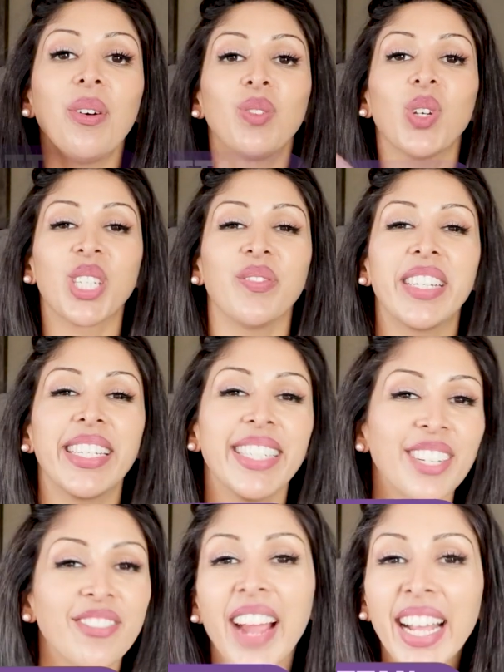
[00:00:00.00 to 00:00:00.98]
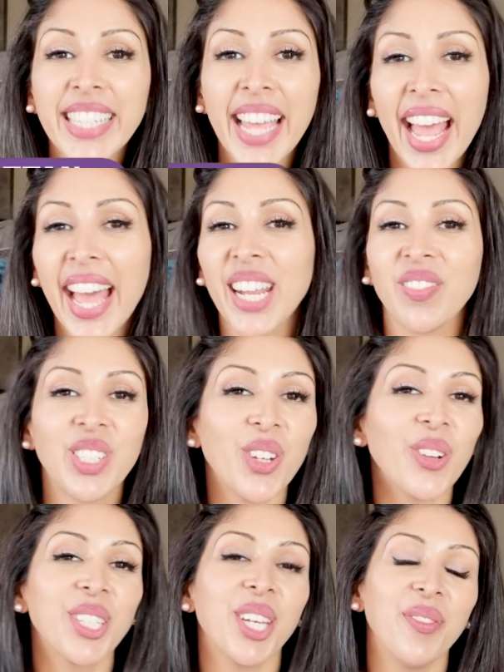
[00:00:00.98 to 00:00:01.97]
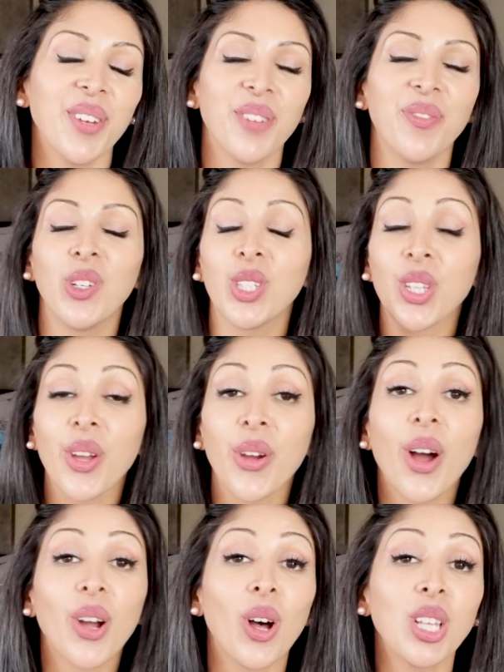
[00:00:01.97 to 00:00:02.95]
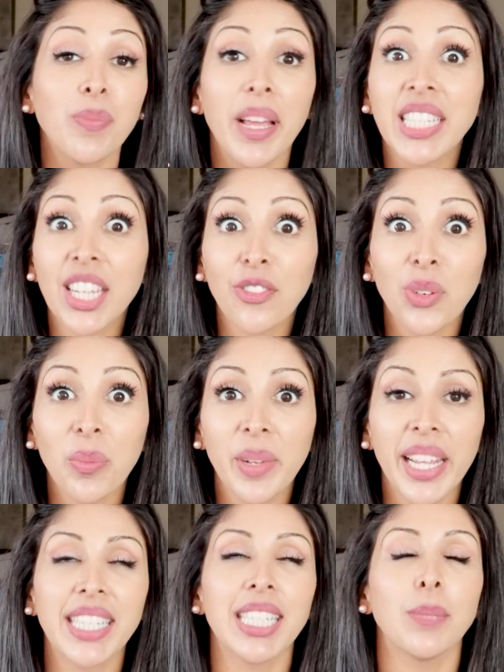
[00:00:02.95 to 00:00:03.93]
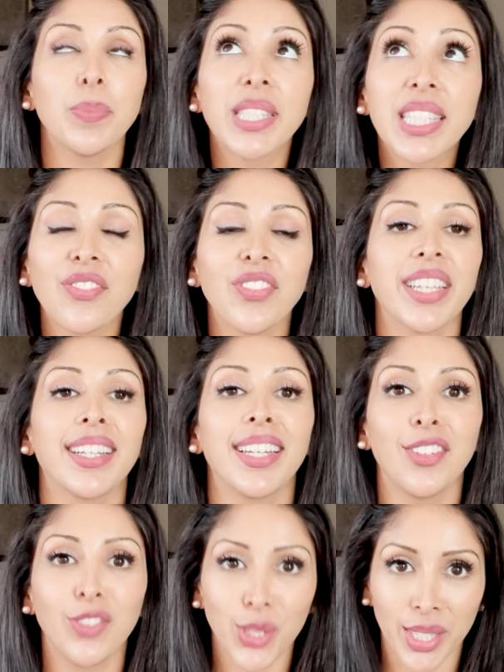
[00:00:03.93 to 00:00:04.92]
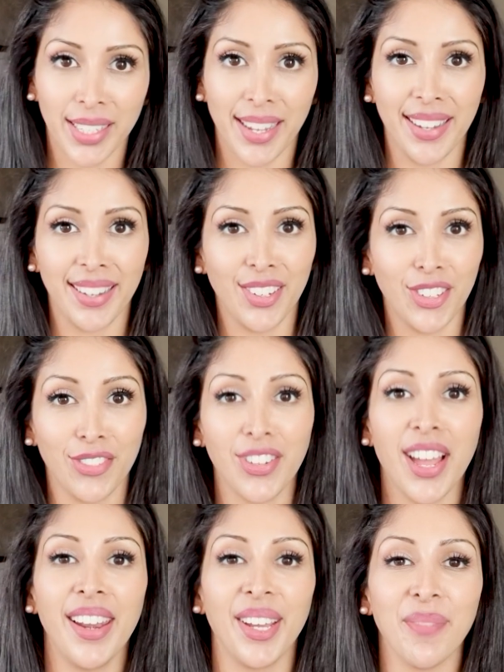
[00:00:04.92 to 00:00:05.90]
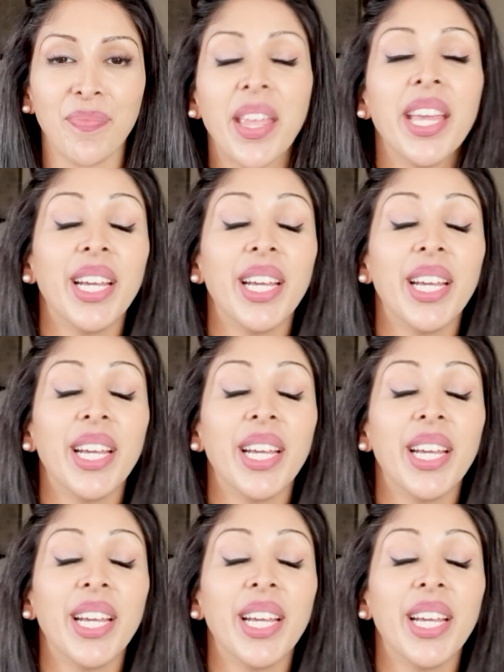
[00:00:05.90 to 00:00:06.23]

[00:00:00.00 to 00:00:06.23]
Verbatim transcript: I'm Dr. Vanita Rattan. I'm a doctor, but I'm also a cosmetic formulator specifically for skin of colour.